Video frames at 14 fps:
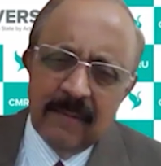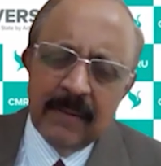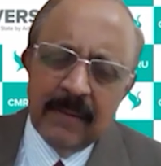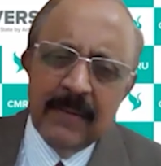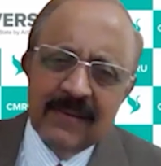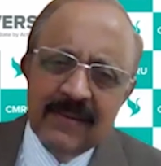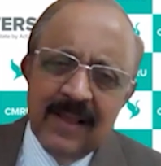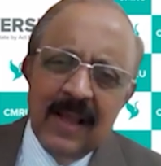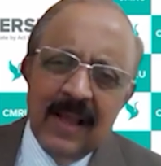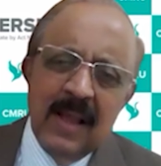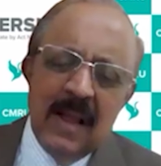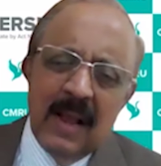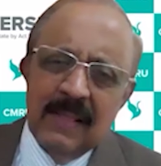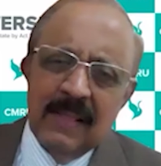When we
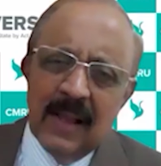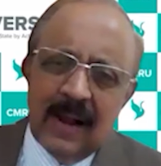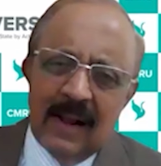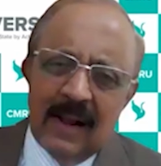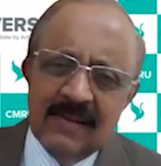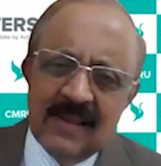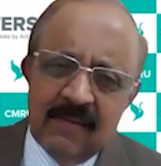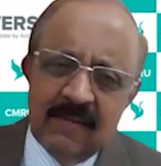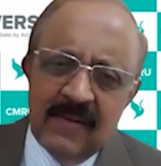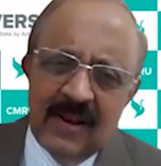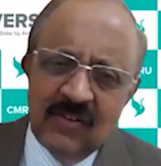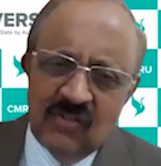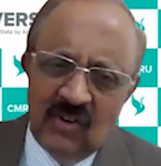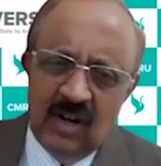say the
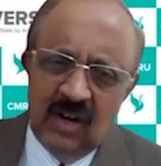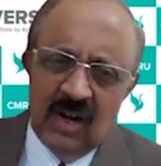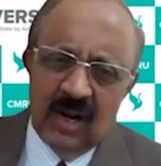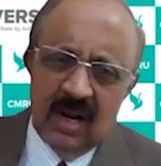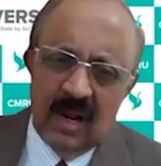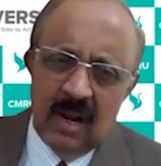conservation